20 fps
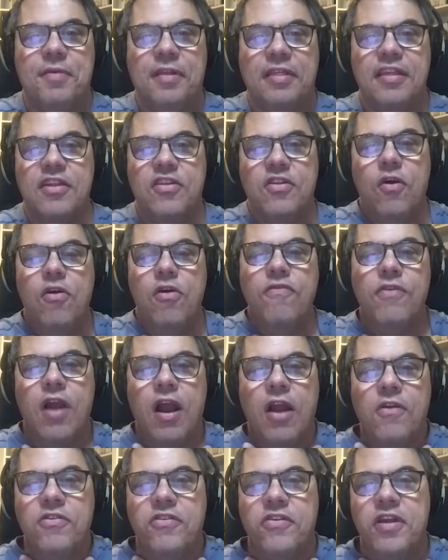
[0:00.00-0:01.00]
but this
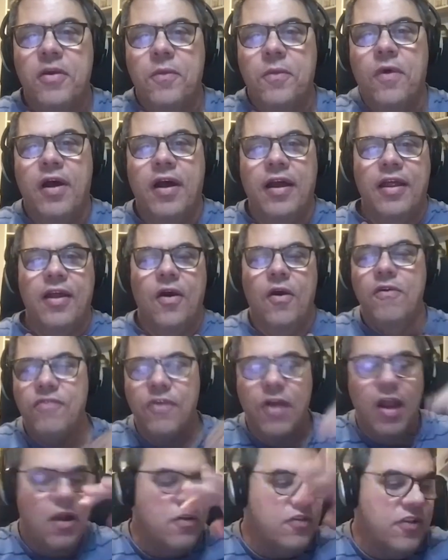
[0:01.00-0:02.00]
overarching one
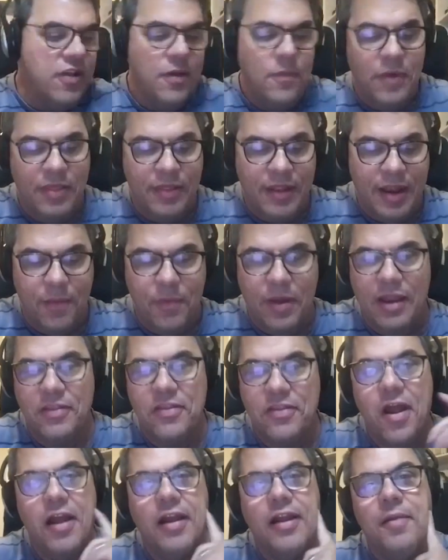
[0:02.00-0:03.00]
that I want
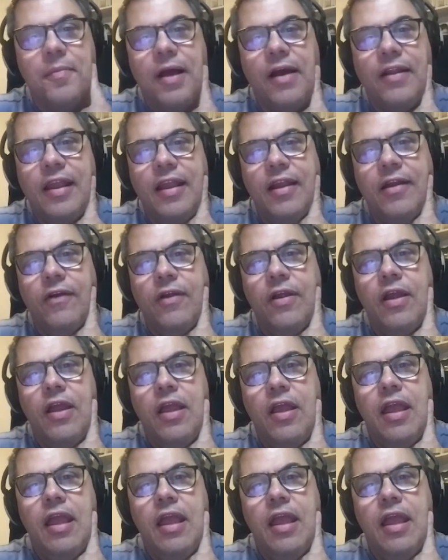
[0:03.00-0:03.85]
to talk about here,